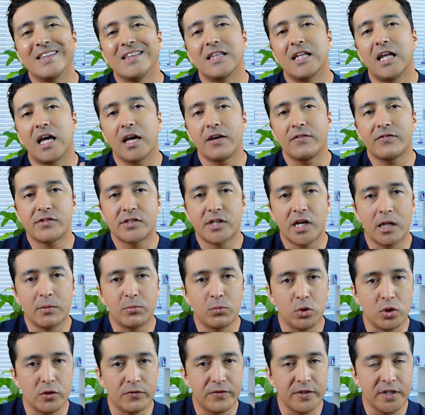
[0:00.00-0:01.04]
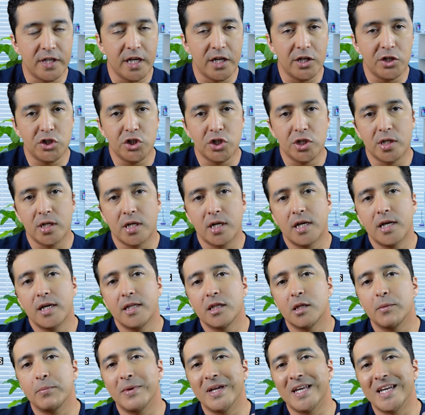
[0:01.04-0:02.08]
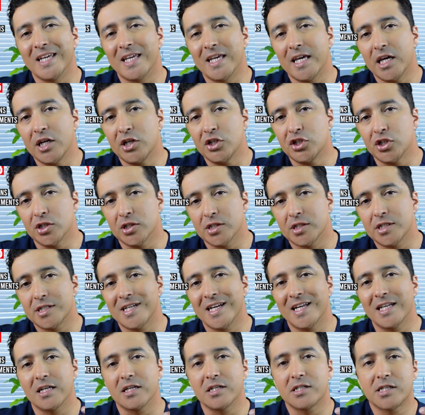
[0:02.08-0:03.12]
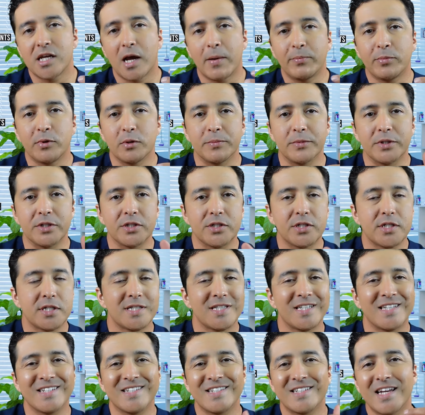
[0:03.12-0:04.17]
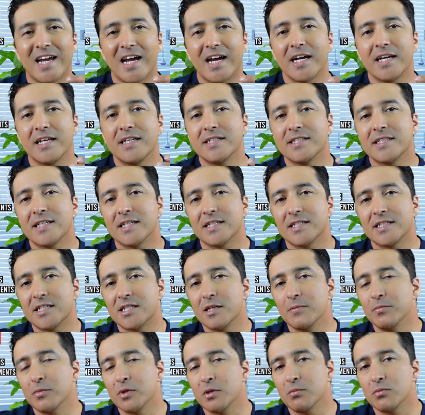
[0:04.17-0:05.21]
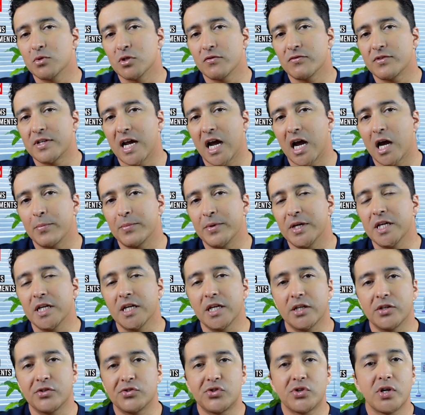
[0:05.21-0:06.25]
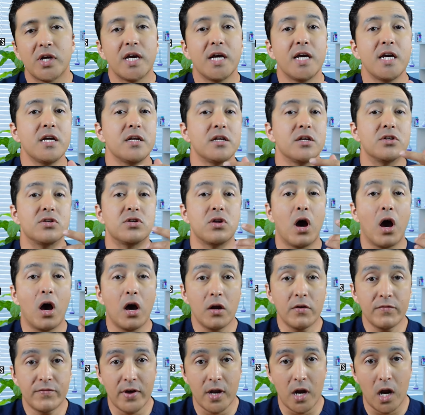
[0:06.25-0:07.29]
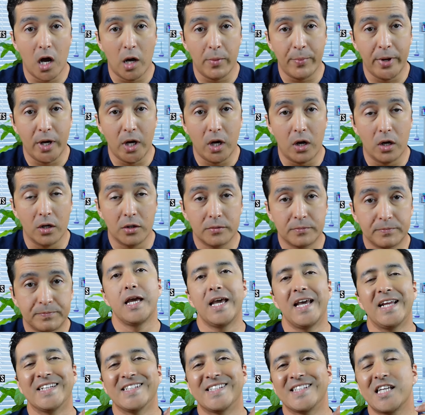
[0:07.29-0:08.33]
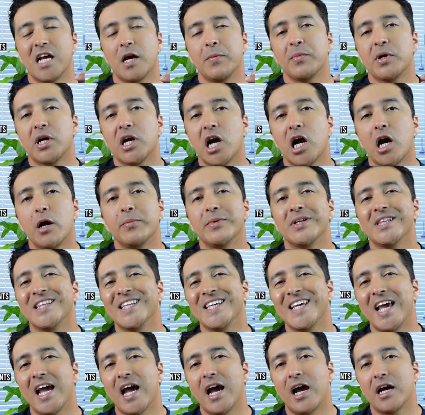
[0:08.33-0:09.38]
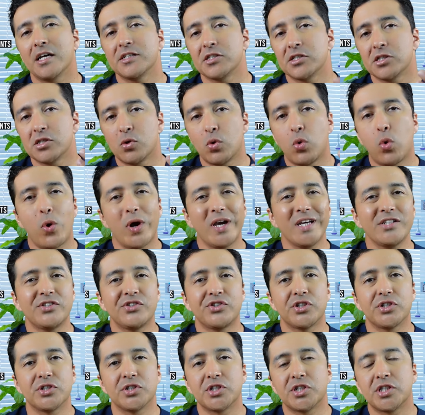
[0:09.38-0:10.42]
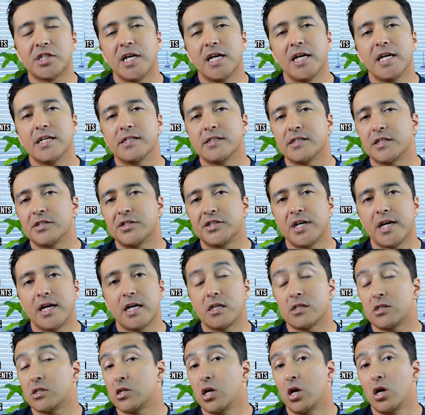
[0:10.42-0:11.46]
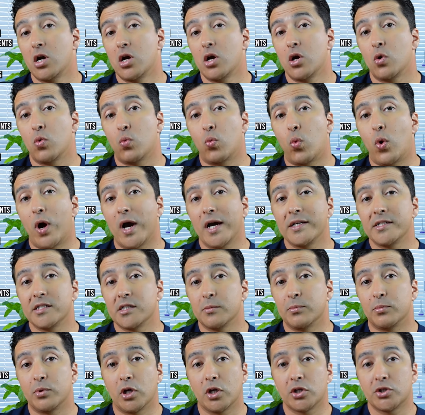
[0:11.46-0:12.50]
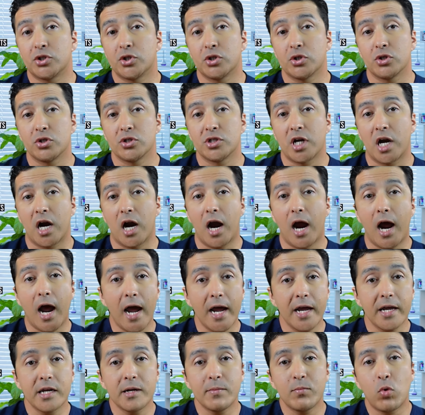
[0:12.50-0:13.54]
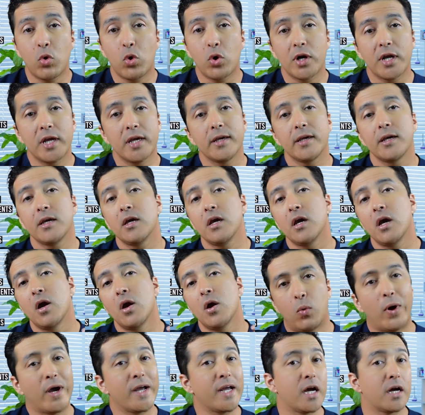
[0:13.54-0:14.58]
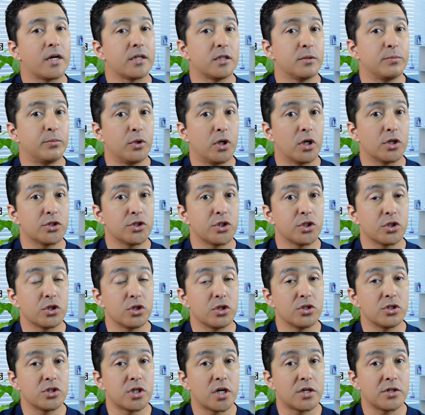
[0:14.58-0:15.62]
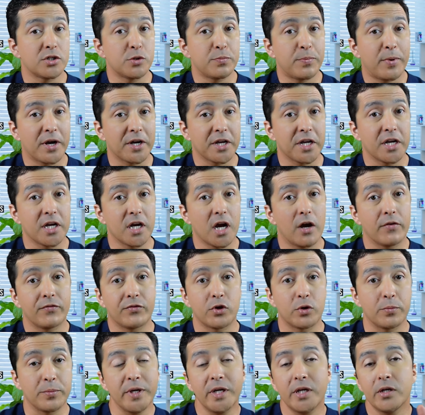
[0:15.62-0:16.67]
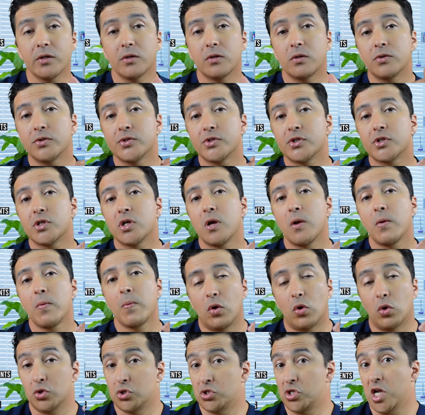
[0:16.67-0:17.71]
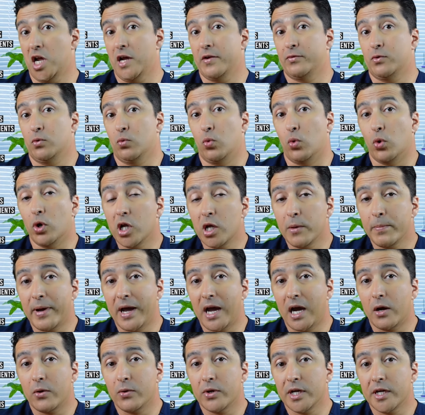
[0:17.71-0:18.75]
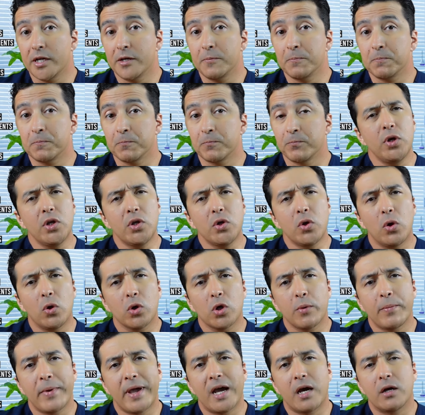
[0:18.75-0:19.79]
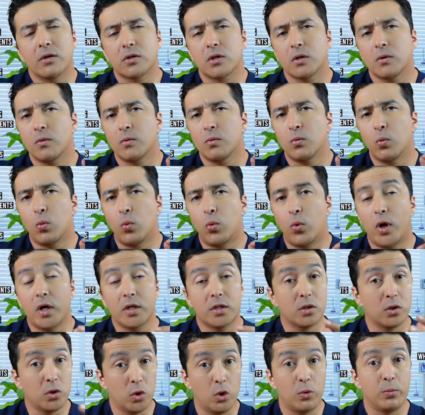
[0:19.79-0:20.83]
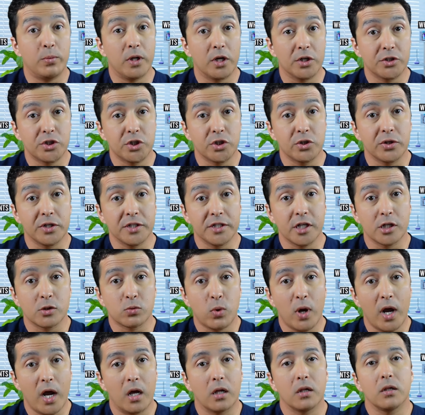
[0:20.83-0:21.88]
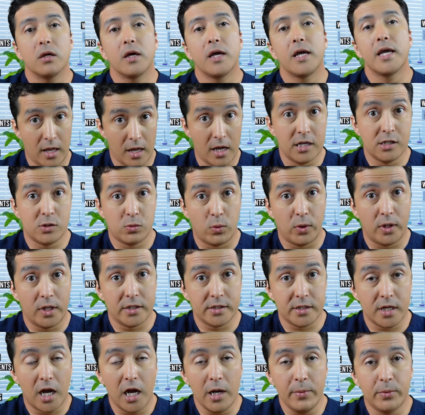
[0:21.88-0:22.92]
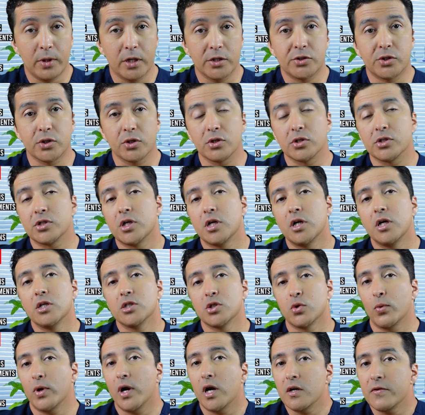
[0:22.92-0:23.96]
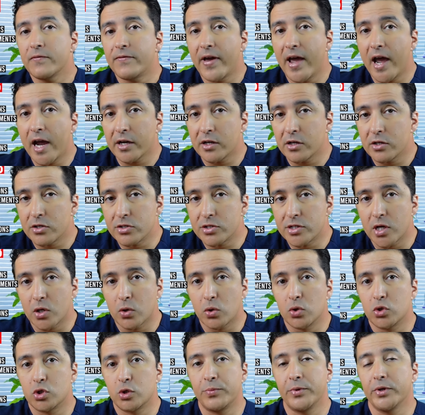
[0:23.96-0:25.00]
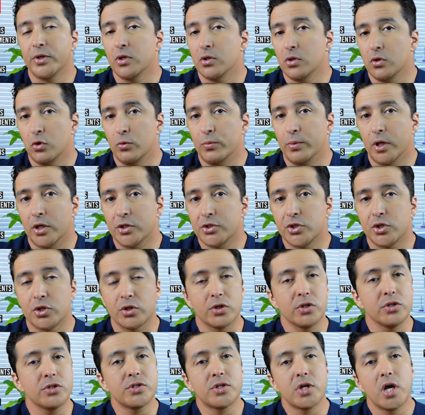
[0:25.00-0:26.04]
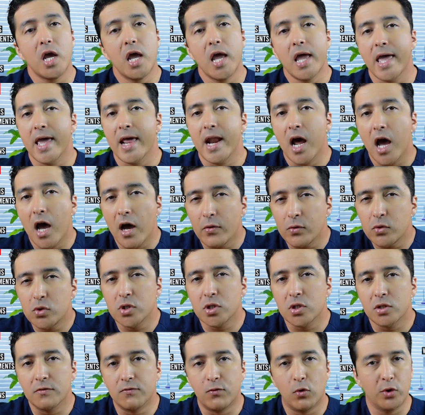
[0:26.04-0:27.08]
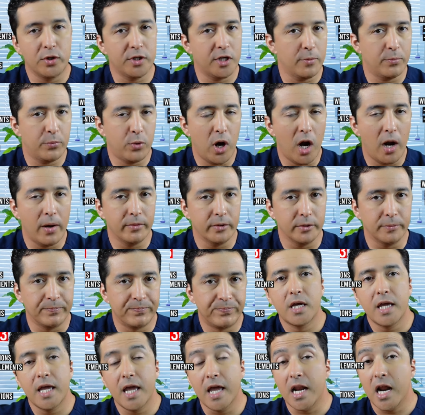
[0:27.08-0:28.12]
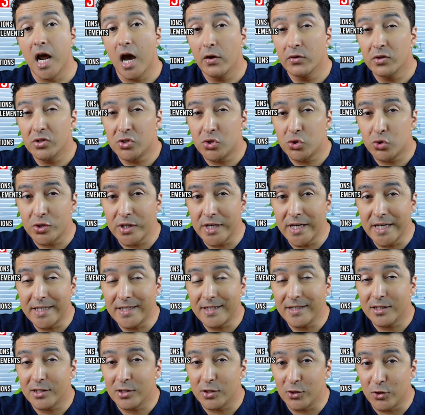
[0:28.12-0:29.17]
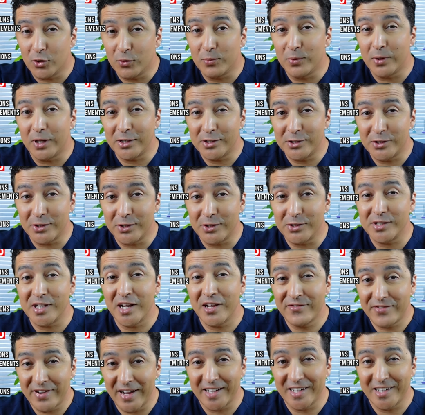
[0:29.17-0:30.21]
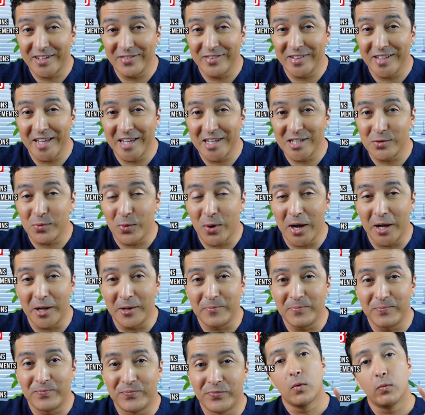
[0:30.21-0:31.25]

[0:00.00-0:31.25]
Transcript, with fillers: lifestyle modification, the medications and the supplements, the signs and symptoms of diabetes, the dawn phenomenon, and some commonly asked questions such as why is the blood sugars are high in the morning, why are the blood sugars are spiking after meals, or do you have to worry about it? We talk about what low blood sugar is as well, as well as the high blood sugars. So what are the factors that contribute to low blood sugars and how to avoid that problem and how to treat the low blood sugars effectively as well.